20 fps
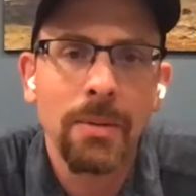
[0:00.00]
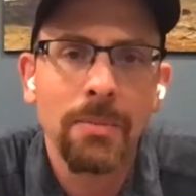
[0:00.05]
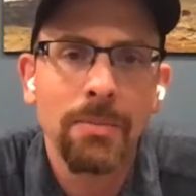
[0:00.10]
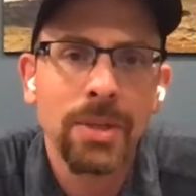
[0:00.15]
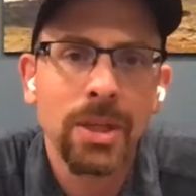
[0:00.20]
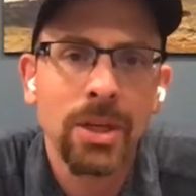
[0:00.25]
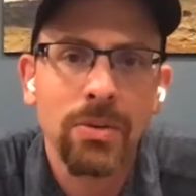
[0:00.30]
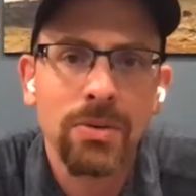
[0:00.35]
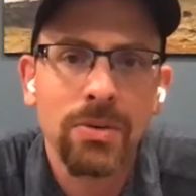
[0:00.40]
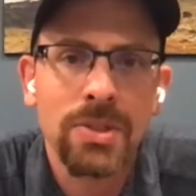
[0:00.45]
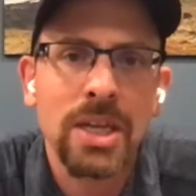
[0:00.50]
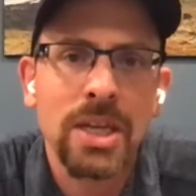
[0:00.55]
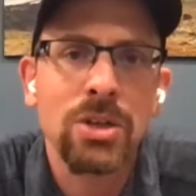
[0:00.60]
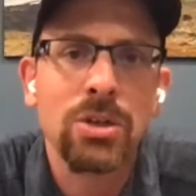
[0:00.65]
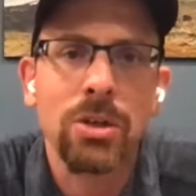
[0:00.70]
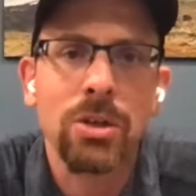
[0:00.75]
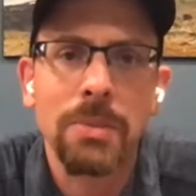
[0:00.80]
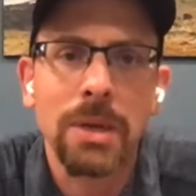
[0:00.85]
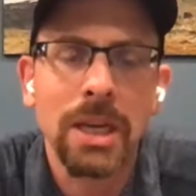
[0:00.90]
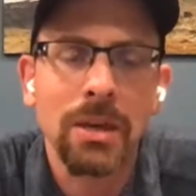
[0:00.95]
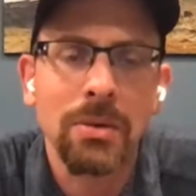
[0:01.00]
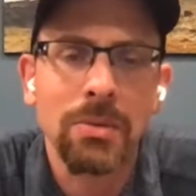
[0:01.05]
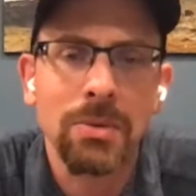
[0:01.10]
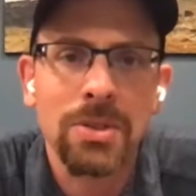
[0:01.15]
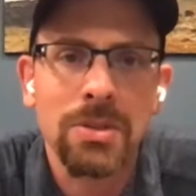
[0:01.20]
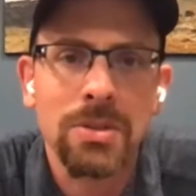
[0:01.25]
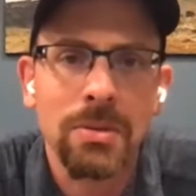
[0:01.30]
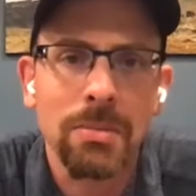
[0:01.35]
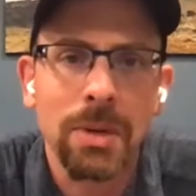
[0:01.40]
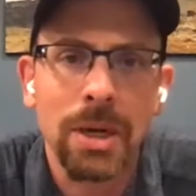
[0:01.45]
you know, schedule a meeting with
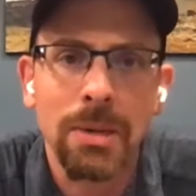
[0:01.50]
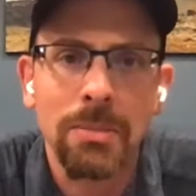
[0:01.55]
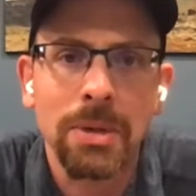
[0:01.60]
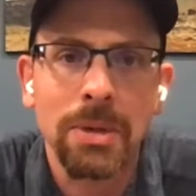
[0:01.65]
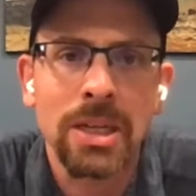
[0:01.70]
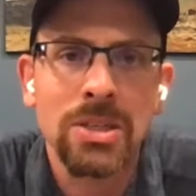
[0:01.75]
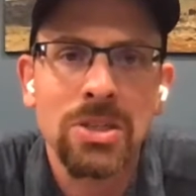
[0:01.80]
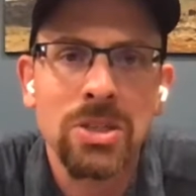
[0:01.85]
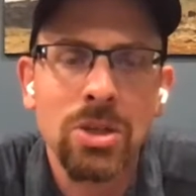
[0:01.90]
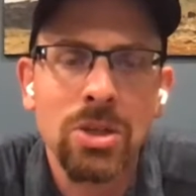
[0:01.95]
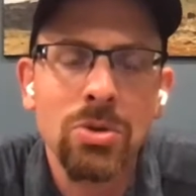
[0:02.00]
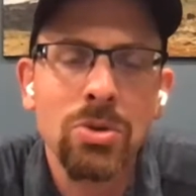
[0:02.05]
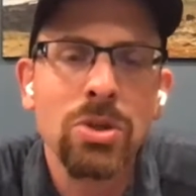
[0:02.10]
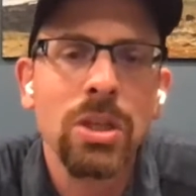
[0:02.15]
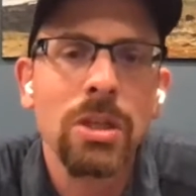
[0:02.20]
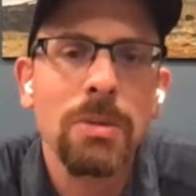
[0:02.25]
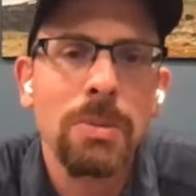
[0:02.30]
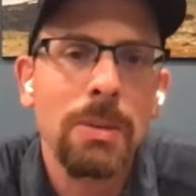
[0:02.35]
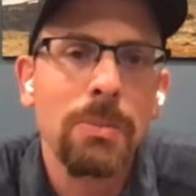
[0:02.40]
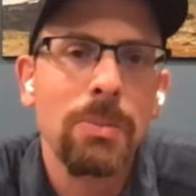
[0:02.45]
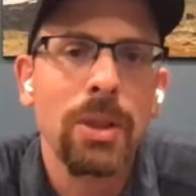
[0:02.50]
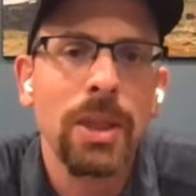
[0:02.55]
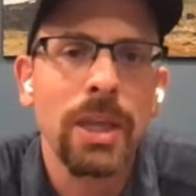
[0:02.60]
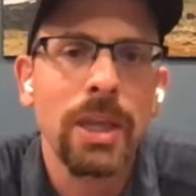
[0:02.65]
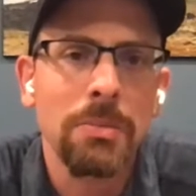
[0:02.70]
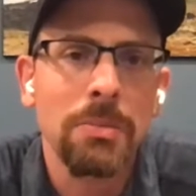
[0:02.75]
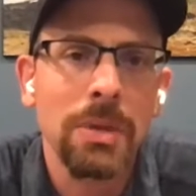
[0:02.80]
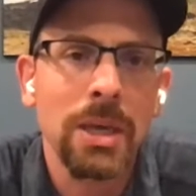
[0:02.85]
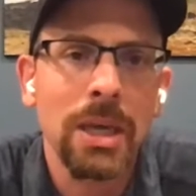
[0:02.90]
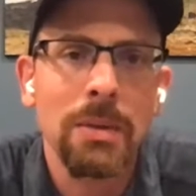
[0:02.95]
somebody, because usually people like
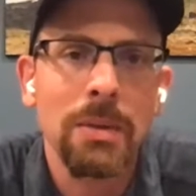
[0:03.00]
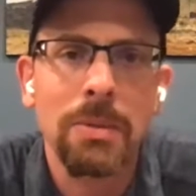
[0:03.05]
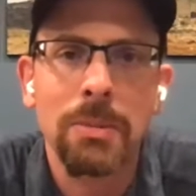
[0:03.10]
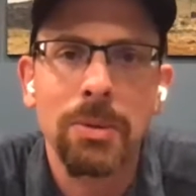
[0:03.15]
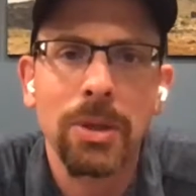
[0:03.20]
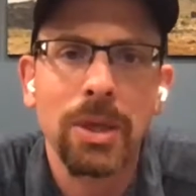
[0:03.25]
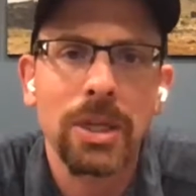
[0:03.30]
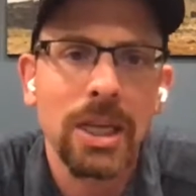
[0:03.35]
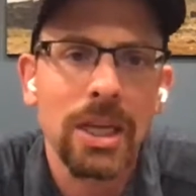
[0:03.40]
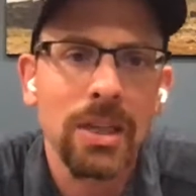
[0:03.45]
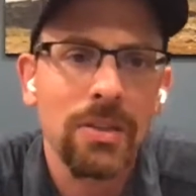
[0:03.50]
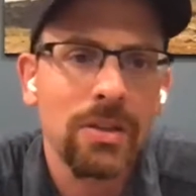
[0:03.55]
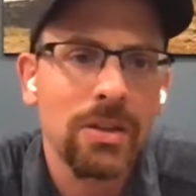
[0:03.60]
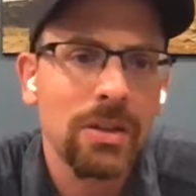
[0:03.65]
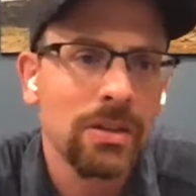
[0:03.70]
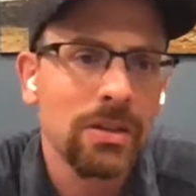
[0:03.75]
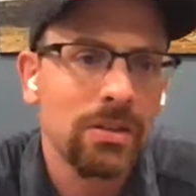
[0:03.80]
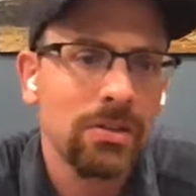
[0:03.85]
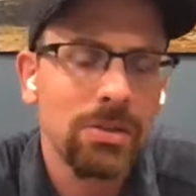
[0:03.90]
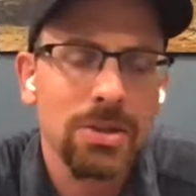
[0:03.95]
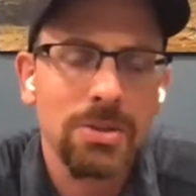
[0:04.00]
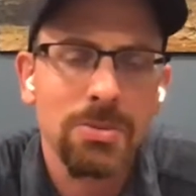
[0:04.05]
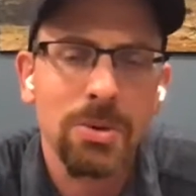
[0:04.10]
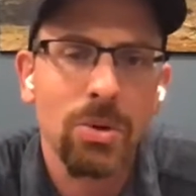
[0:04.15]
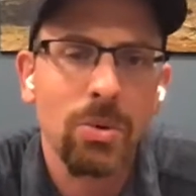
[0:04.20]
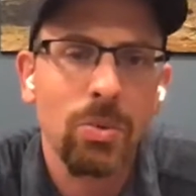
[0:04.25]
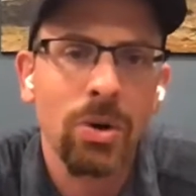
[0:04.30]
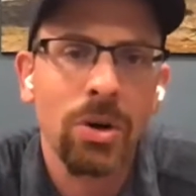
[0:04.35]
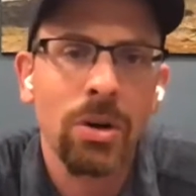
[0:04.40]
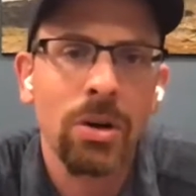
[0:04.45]
me, people like Nathan and
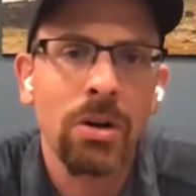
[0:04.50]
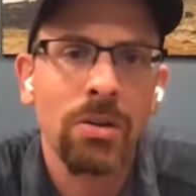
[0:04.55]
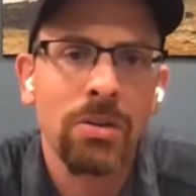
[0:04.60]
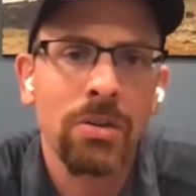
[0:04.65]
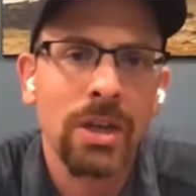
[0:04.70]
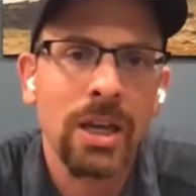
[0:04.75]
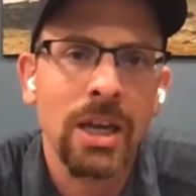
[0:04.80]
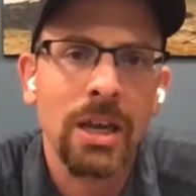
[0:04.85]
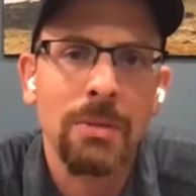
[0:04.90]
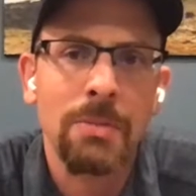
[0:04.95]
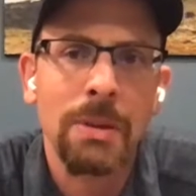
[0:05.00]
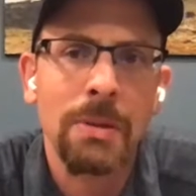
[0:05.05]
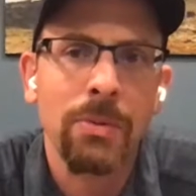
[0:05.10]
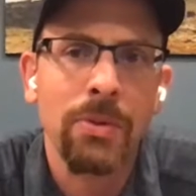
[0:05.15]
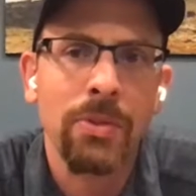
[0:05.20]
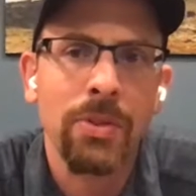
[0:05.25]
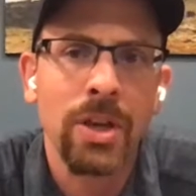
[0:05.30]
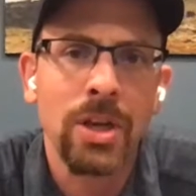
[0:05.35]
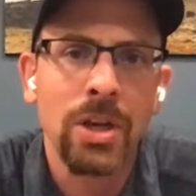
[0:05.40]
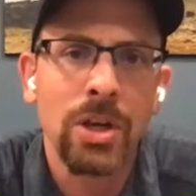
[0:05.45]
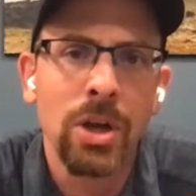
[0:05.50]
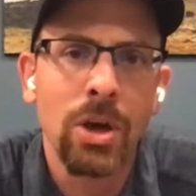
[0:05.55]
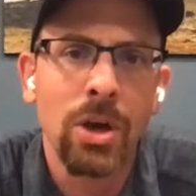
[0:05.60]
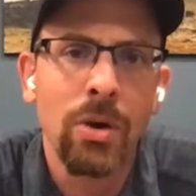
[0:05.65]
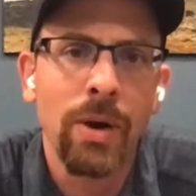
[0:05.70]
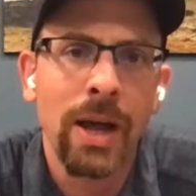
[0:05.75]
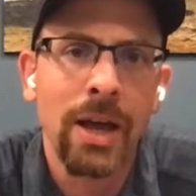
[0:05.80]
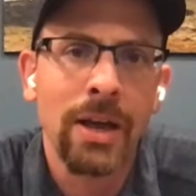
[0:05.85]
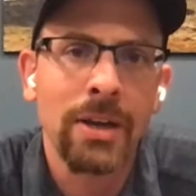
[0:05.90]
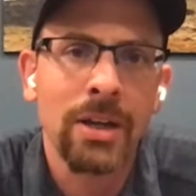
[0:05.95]
Charisma, we're the kind of people that know
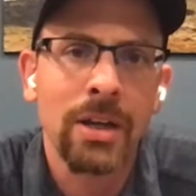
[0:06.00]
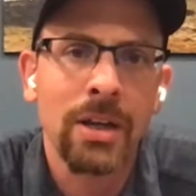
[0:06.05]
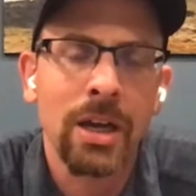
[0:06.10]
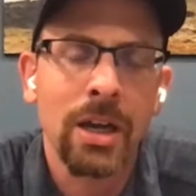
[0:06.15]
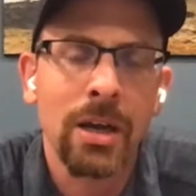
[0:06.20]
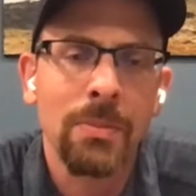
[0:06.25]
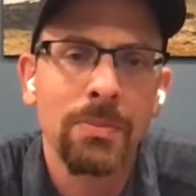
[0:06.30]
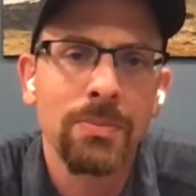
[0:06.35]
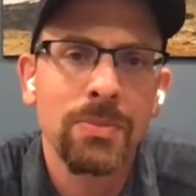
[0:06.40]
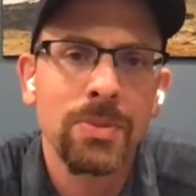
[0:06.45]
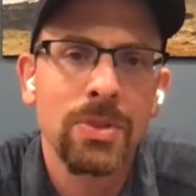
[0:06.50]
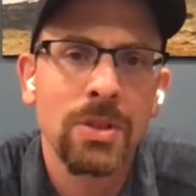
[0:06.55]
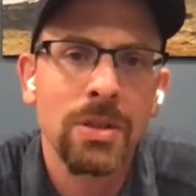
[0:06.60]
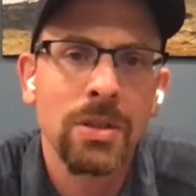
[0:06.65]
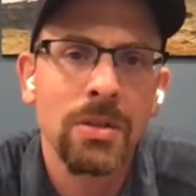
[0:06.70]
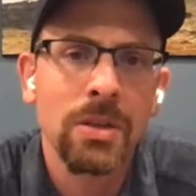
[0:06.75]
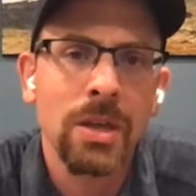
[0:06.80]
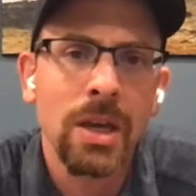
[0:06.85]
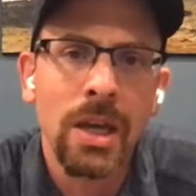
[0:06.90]
how to come